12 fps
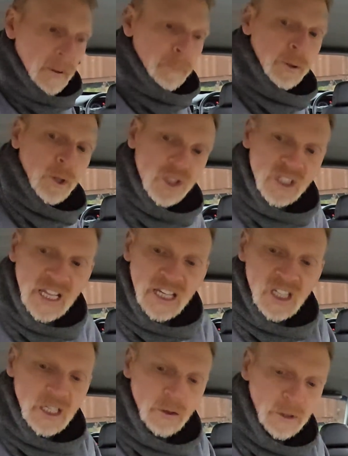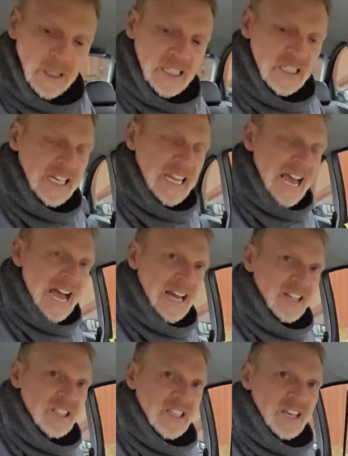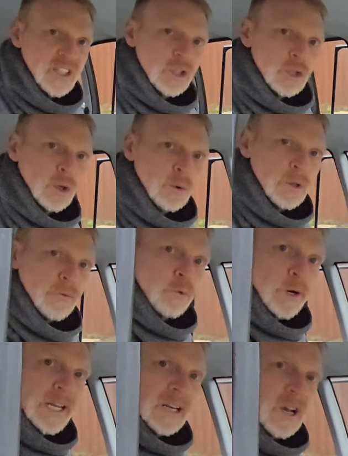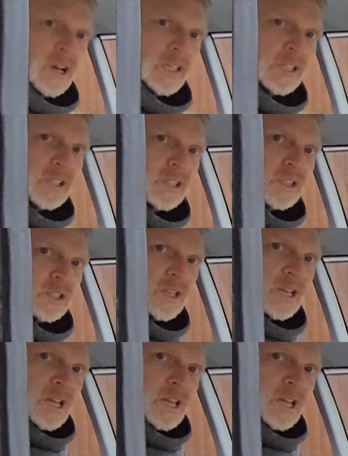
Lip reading: Plus they still need to get access to the rear lights